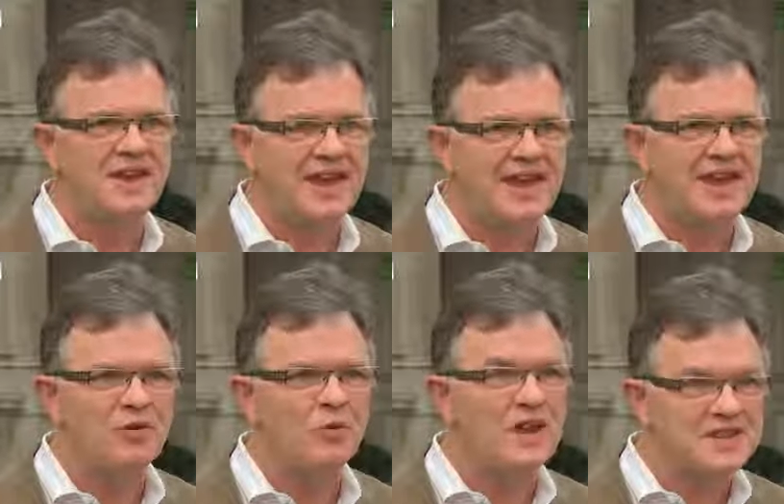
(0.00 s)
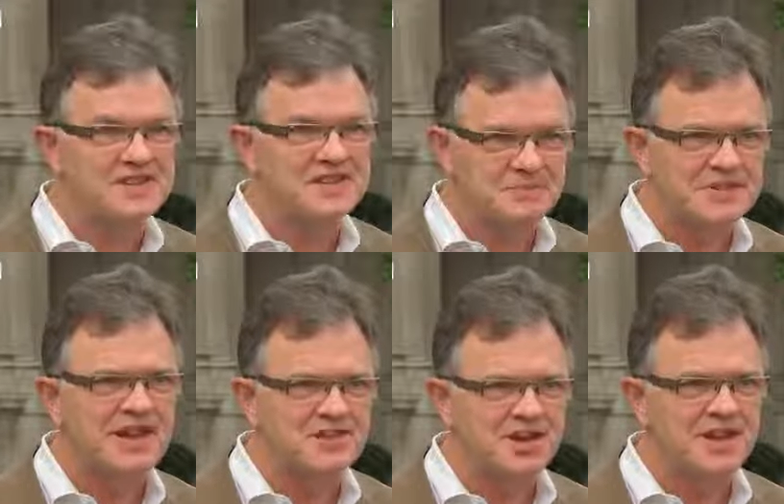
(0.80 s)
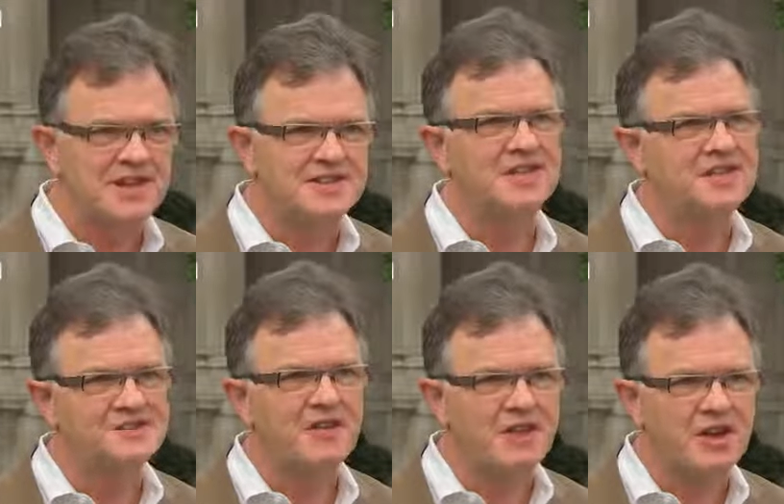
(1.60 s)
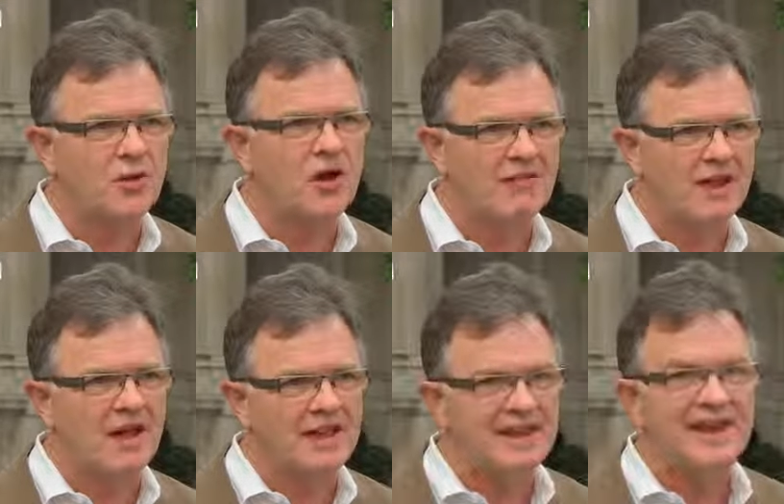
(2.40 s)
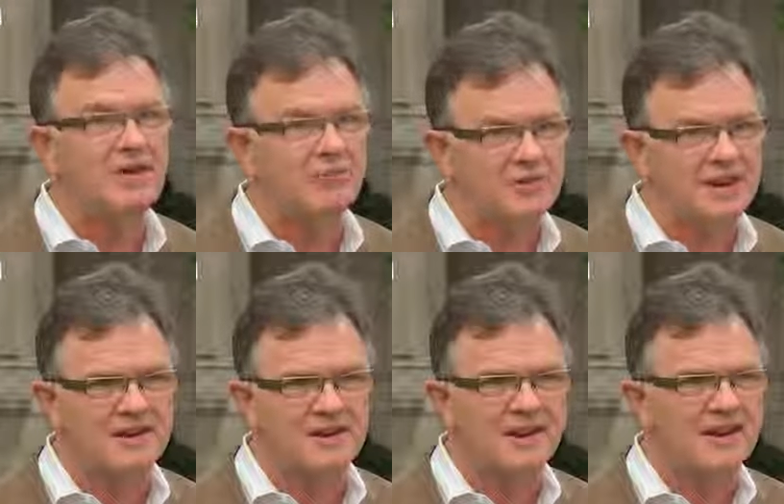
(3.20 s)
key witnesses potentially to this very inquiry, i.e., Leon Brittan,